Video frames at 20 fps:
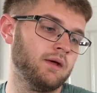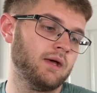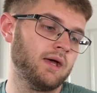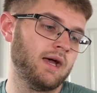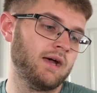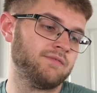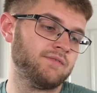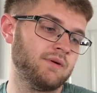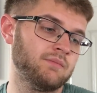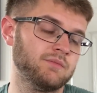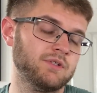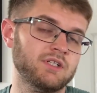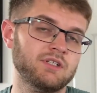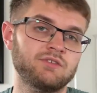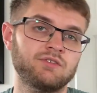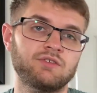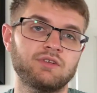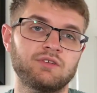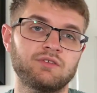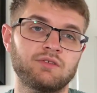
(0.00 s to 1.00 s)
FMD
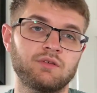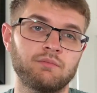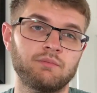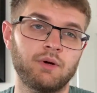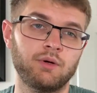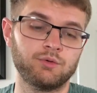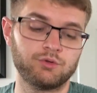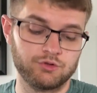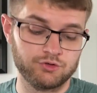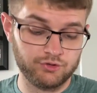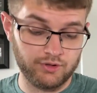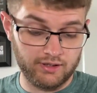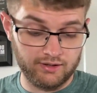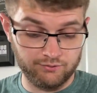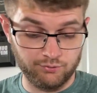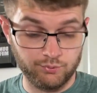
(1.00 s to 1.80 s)
system motor drive,